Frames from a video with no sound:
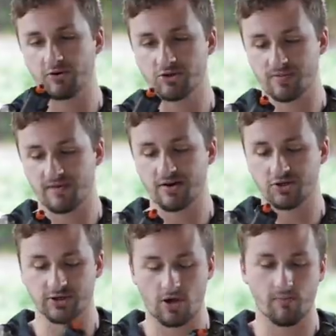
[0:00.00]
first, but
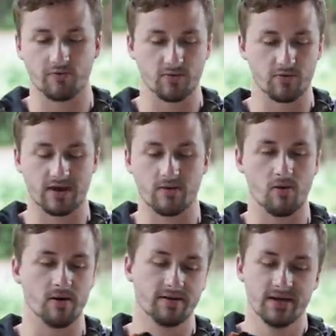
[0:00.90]
eventually, hopefully, we'll get
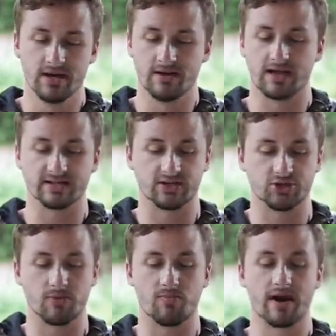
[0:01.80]
one. Not
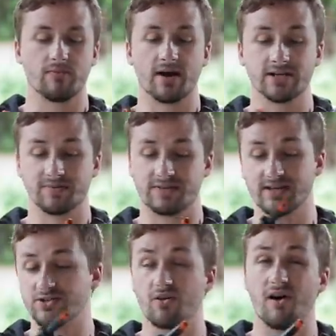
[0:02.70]
exactly sure brand-wise, but
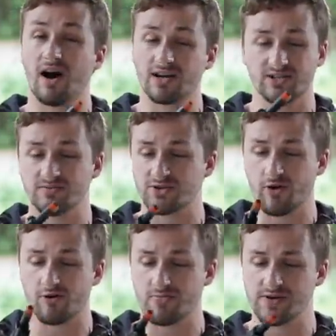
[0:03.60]
these are awesome starter